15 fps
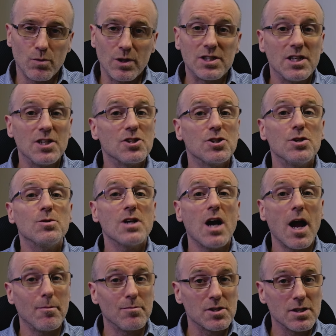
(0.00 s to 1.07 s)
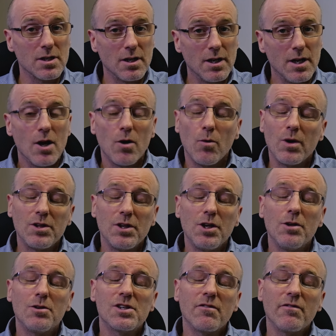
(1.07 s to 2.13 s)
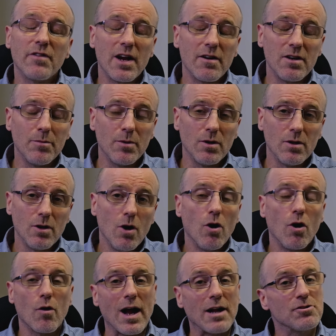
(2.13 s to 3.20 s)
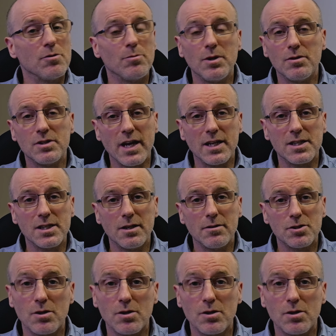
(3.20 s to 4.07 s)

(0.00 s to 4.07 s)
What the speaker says: We teach two types, whether you're using variable or attribute data.